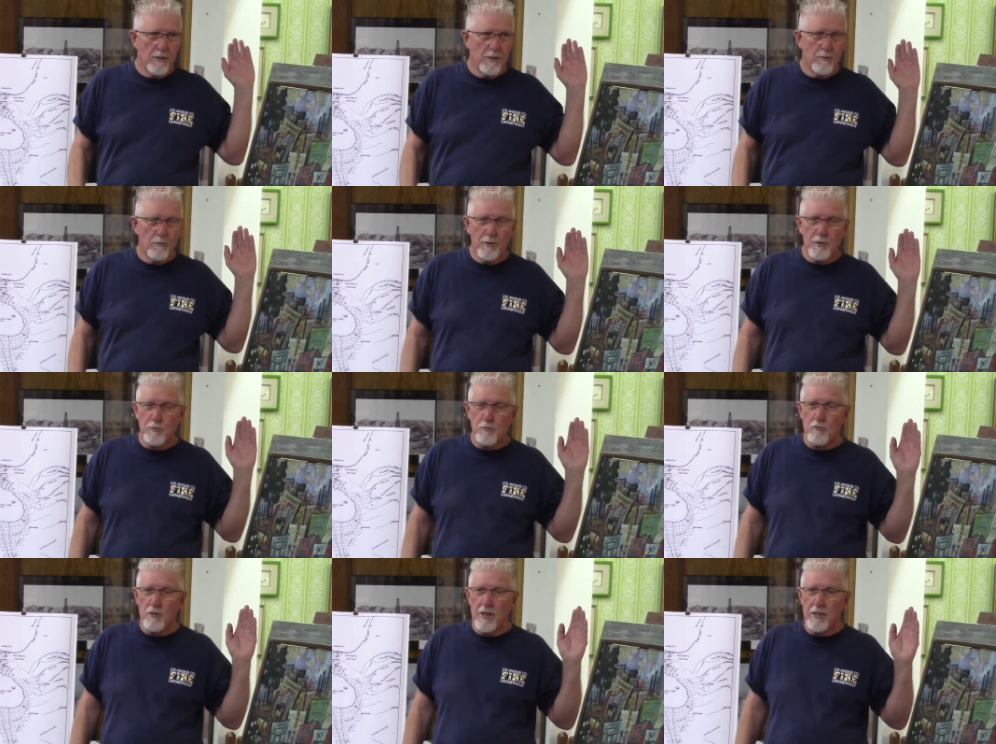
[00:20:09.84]

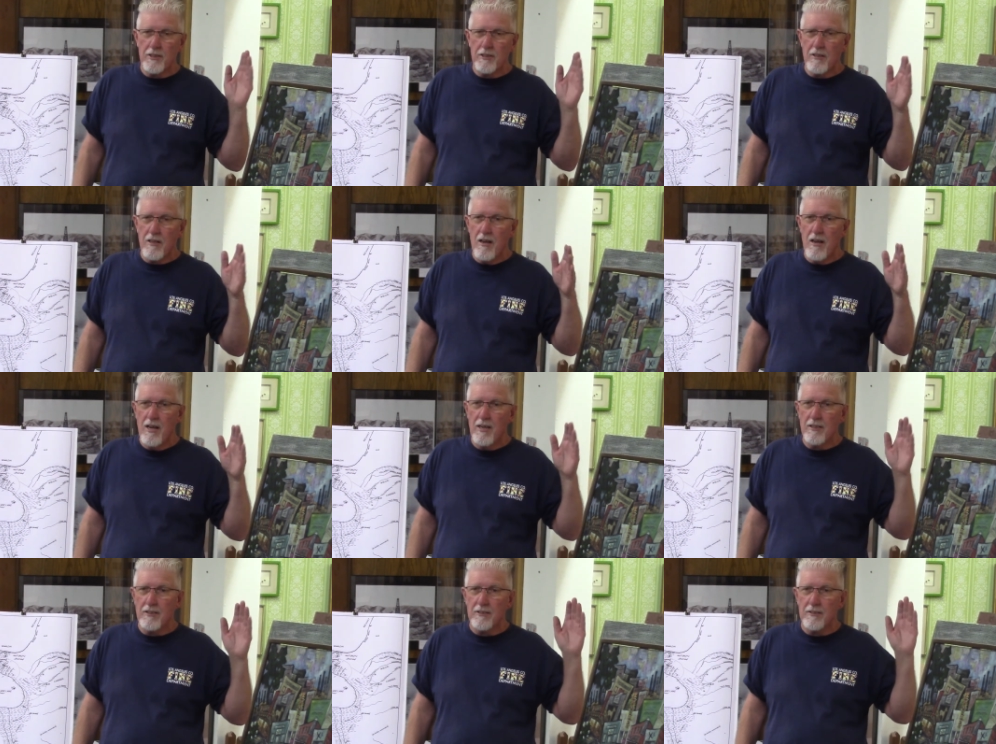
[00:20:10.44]
was run
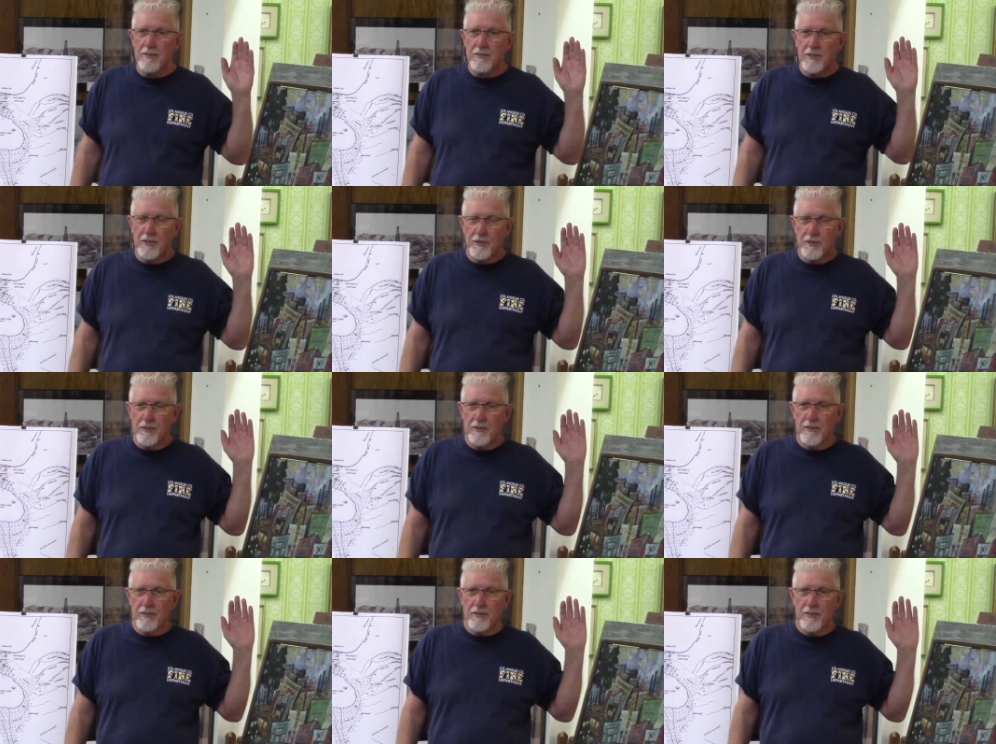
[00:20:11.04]
along, the,
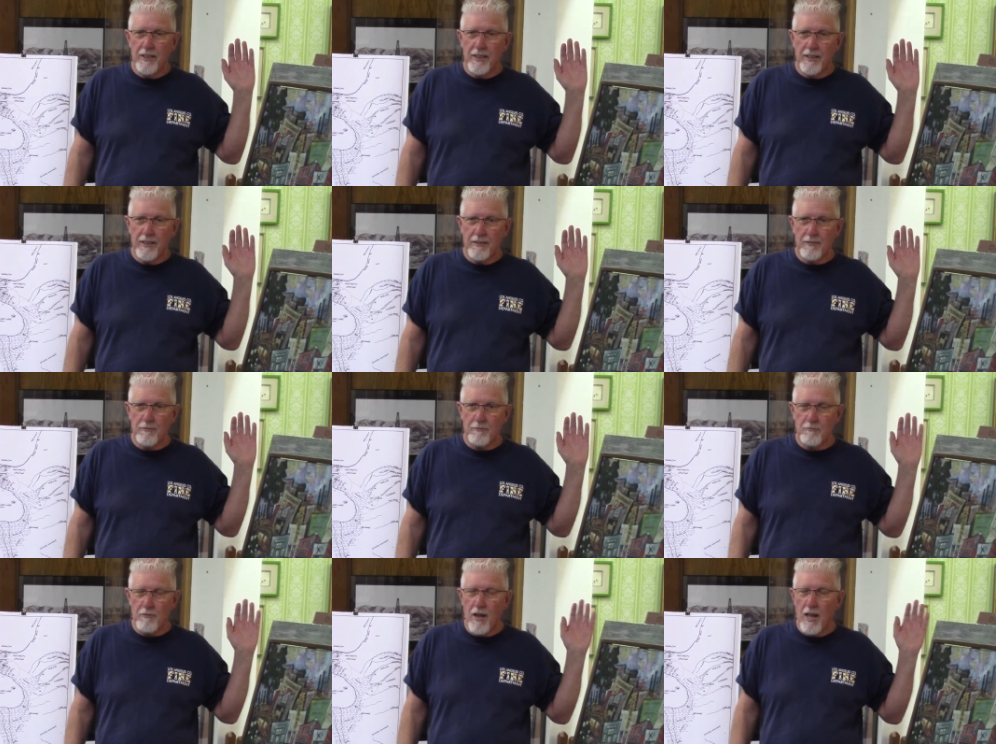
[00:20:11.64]
uh,
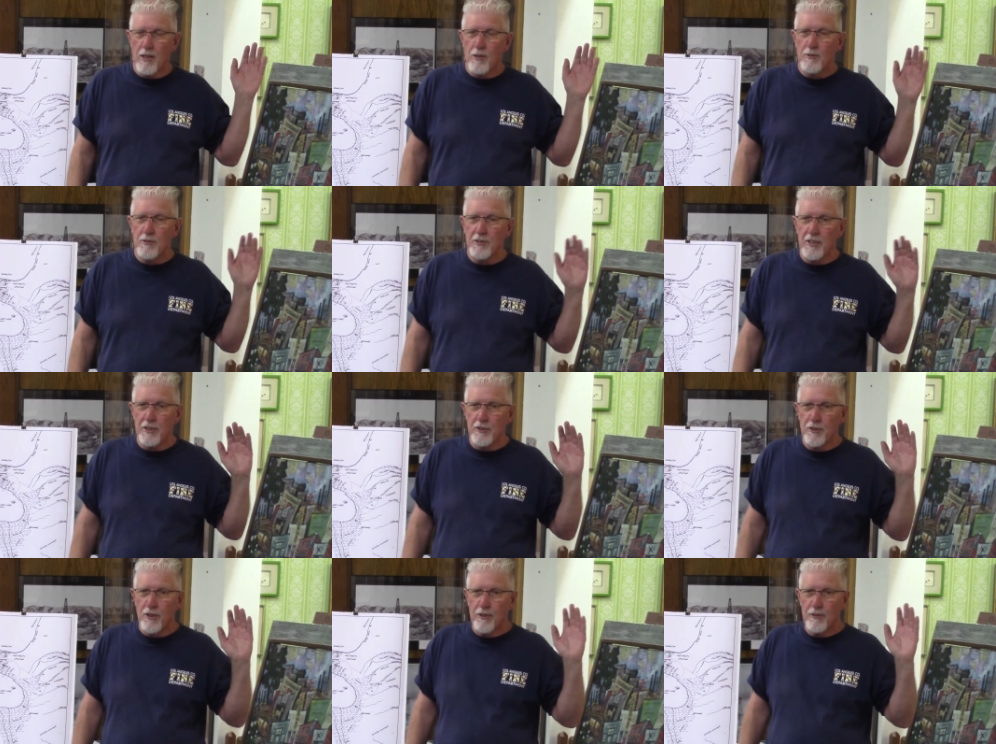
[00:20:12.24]
following
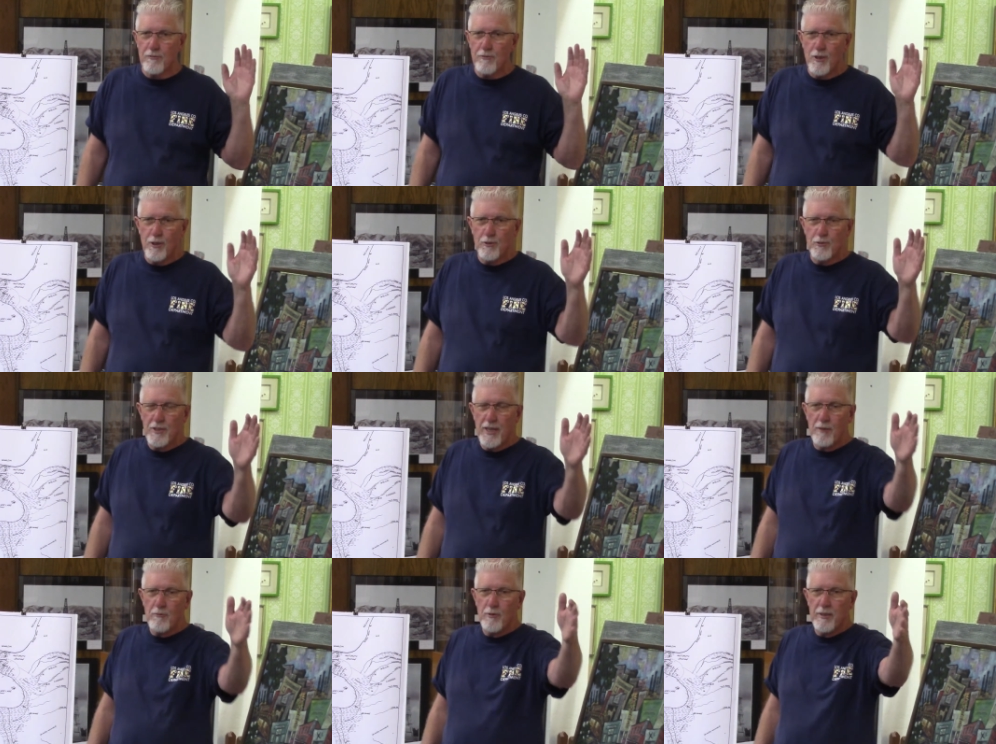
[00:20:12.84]
the dirt
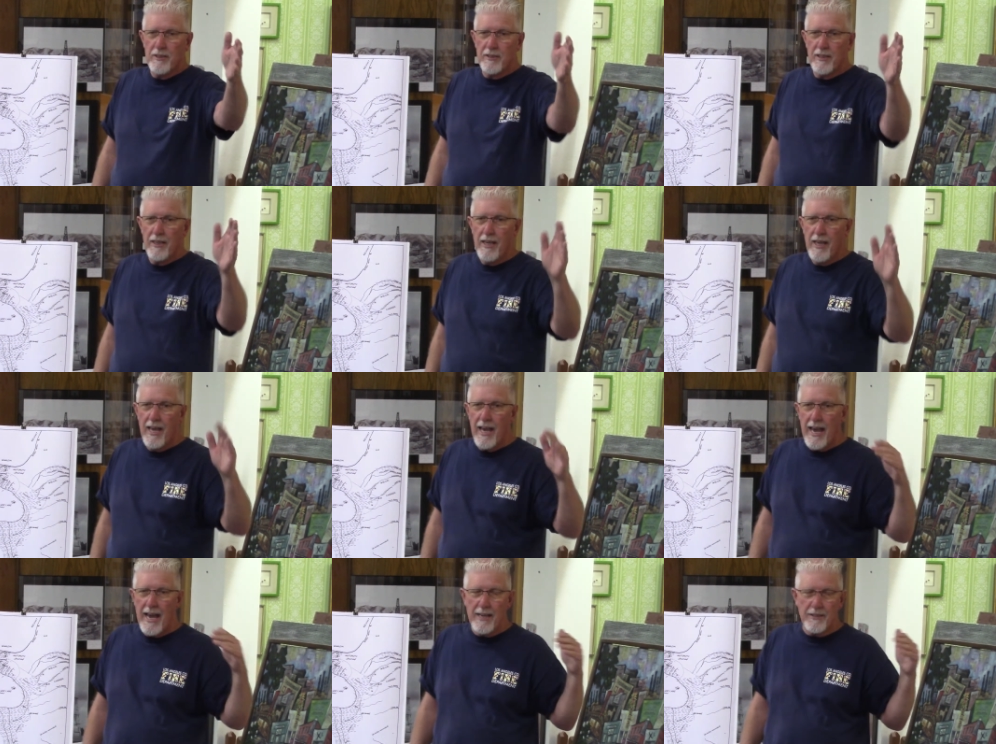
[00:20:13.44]
road that went
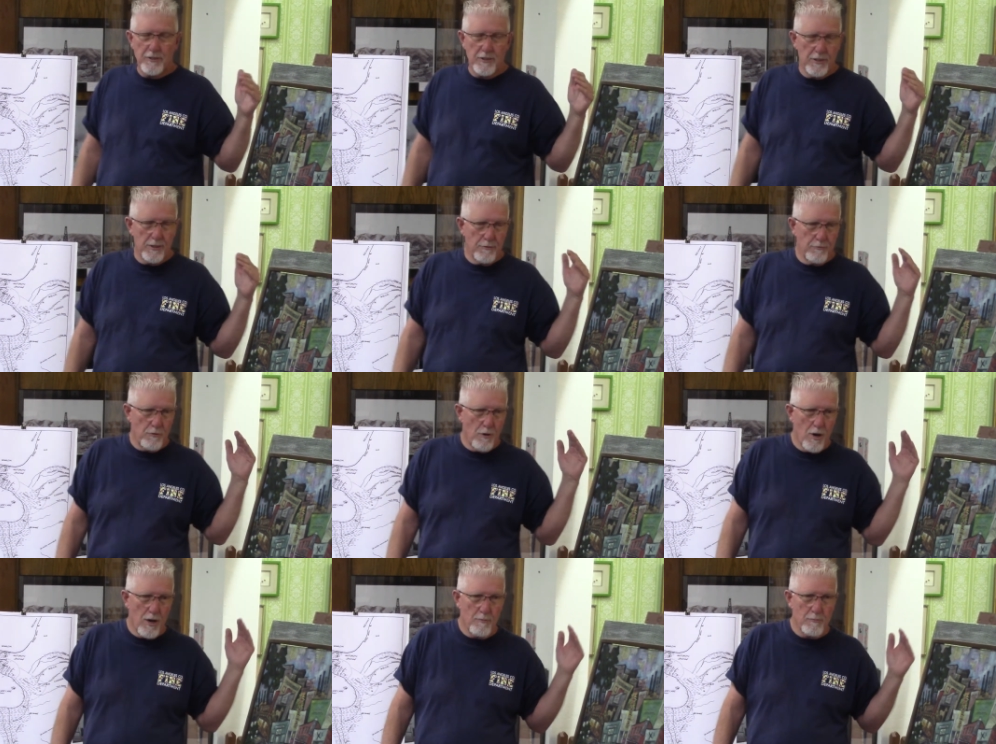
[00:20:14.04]
out to the
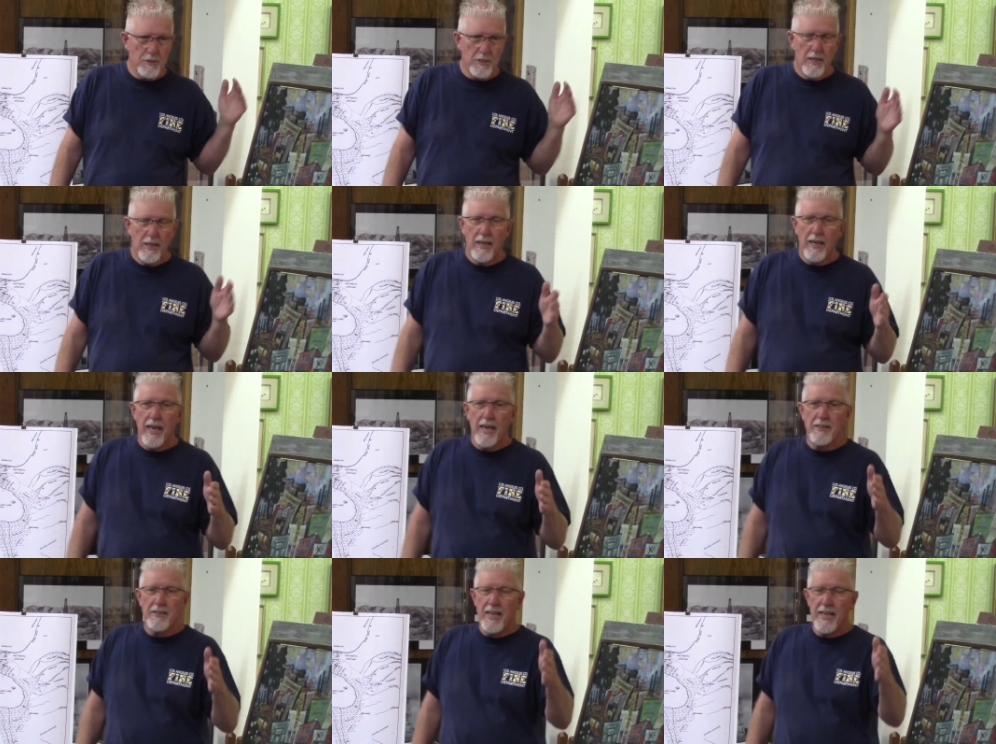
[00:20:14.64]
farms,
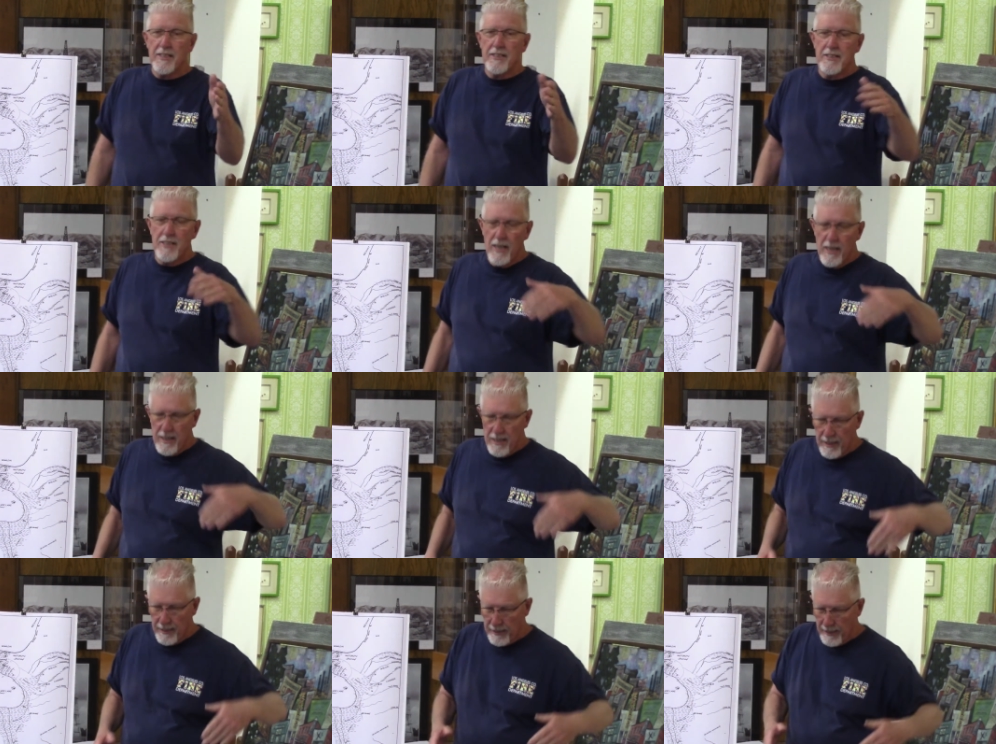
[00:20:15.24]
and they
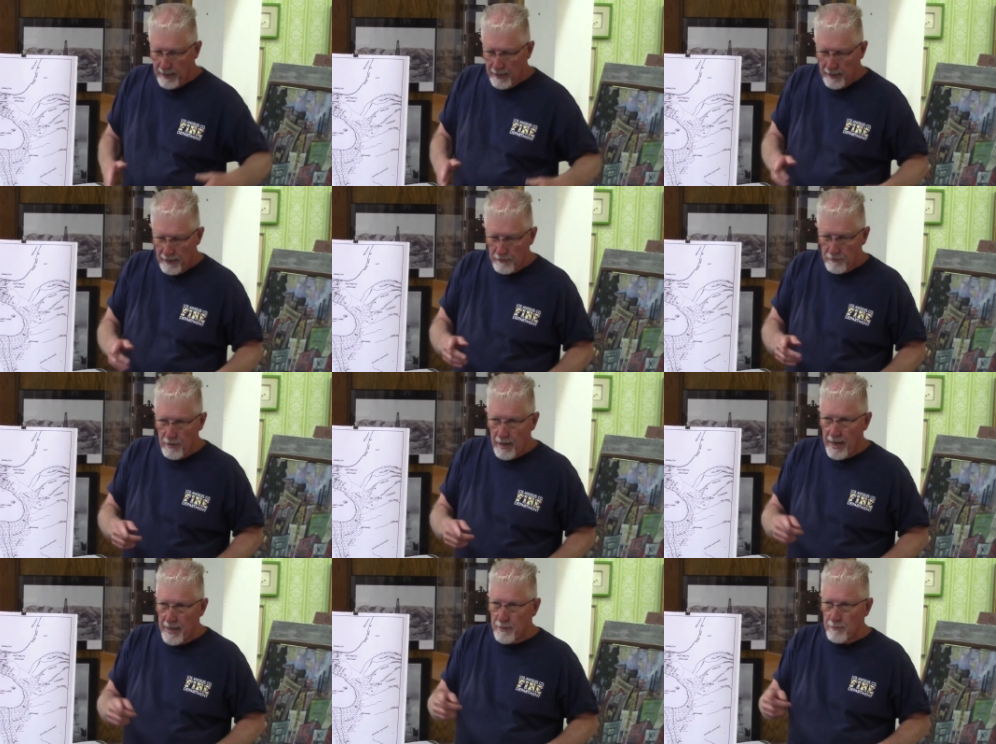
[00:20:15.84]
dug
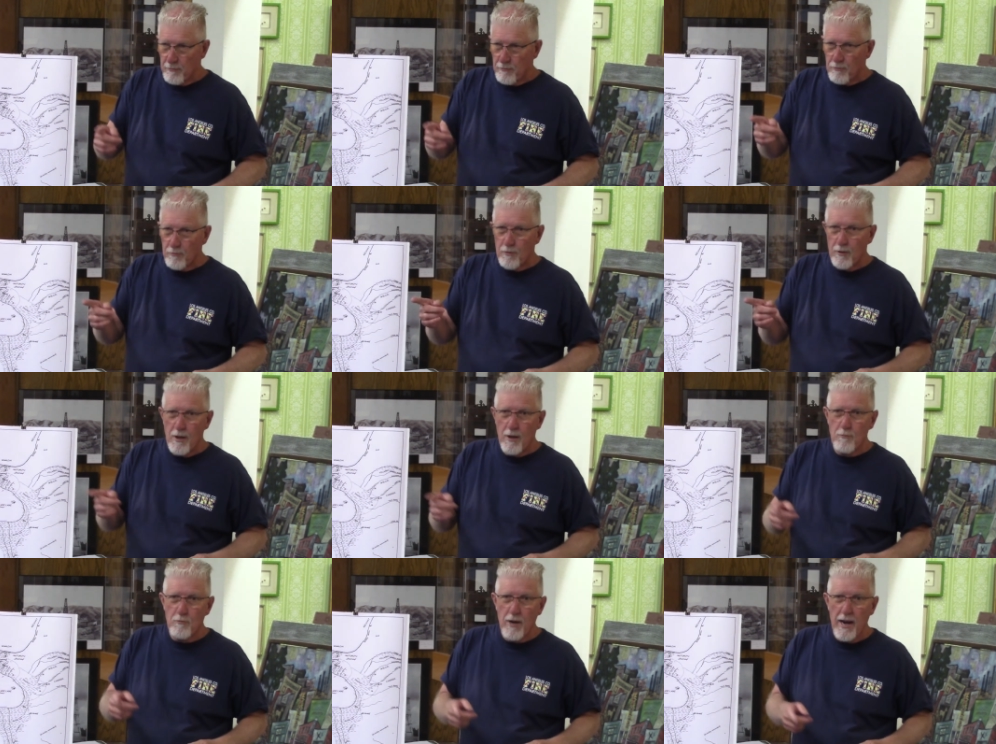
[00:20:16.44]
right
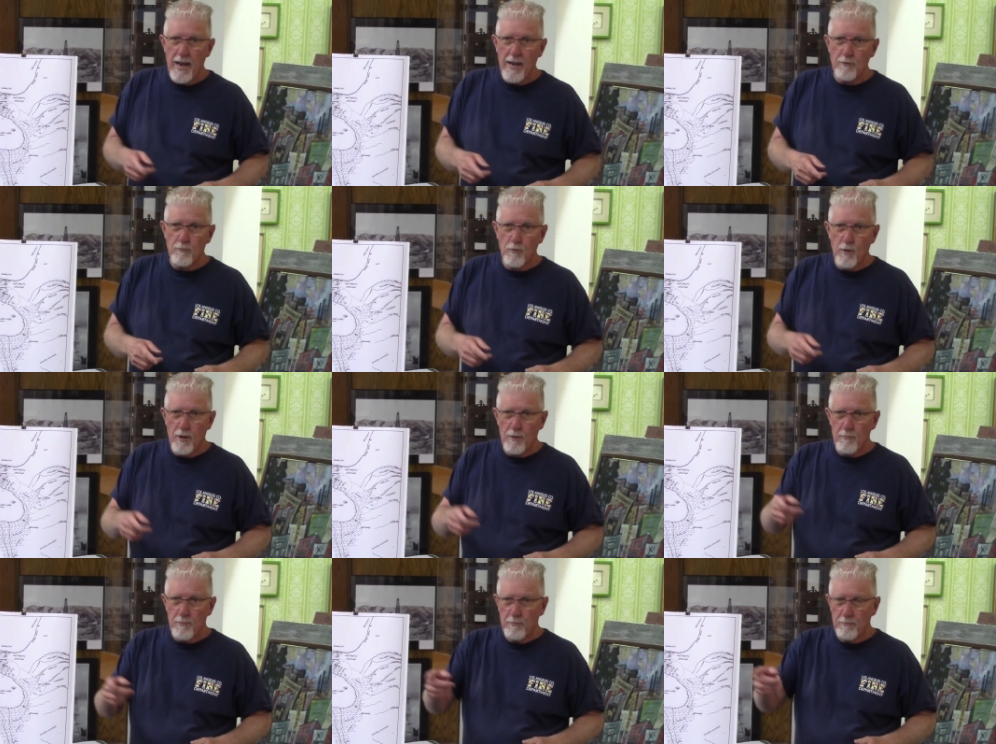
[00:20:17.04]
around
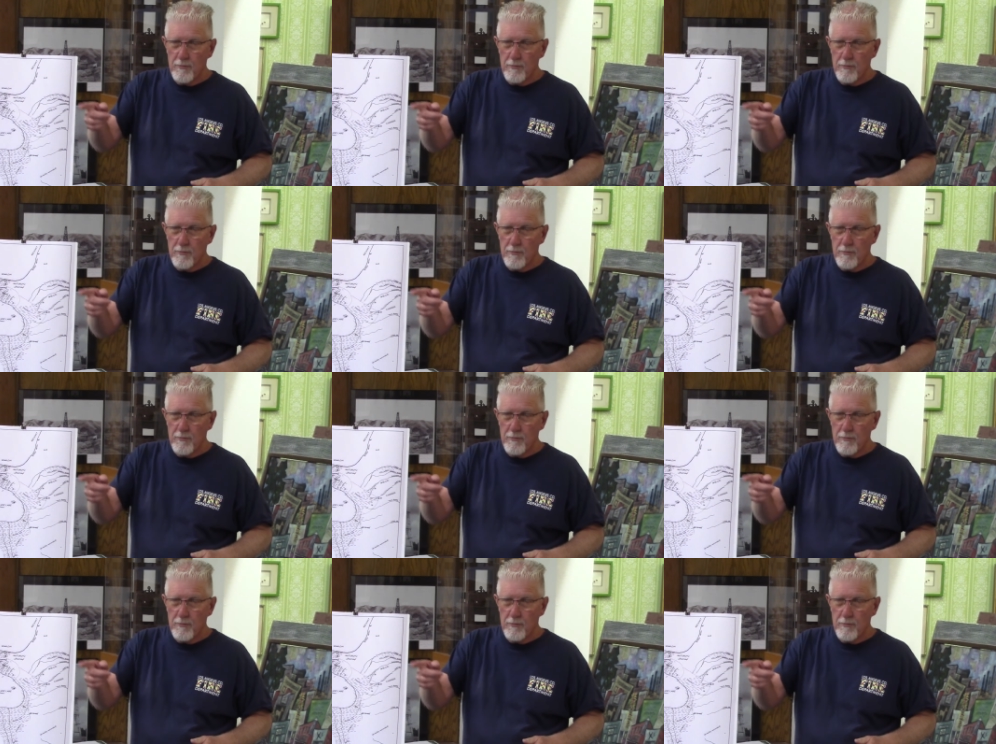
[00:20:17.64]
where